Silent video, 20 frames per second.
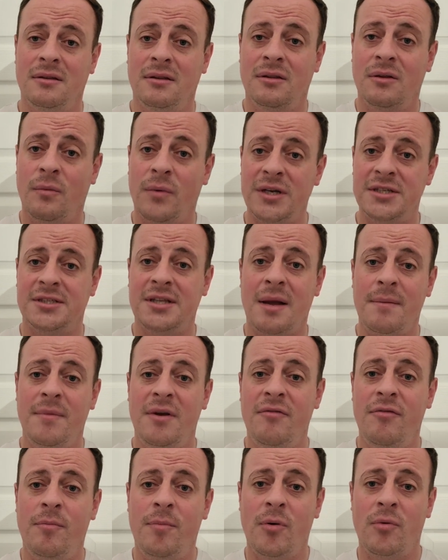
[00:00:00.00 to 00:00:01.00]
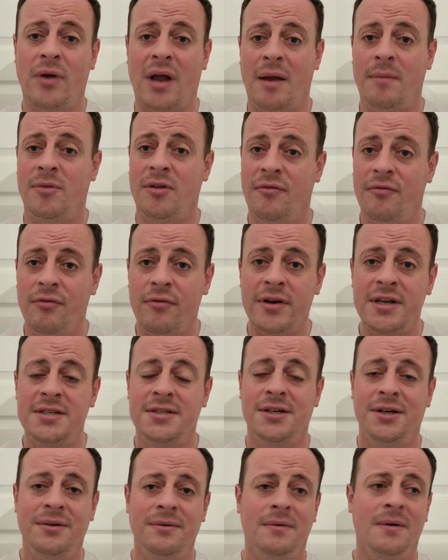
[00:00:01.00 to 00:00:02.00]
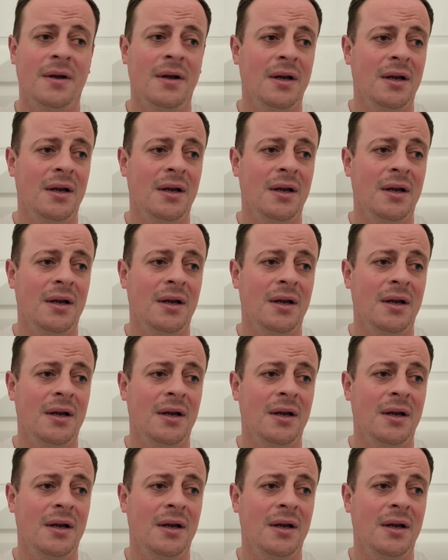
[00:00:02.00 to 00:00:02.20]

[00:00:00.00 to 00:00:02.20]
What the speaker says: the West Ham Liverpool game, the 3-2.